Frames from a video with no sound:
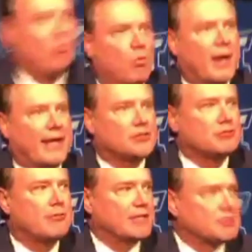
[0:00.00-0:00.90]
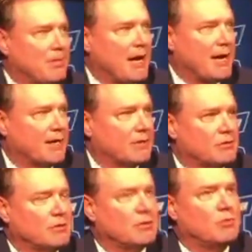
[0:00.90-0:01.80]
what has
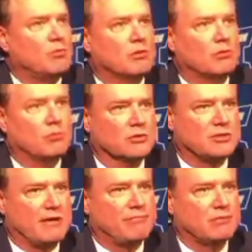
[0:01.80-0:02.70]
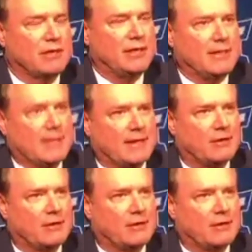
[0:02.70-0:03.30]
transpired will definitely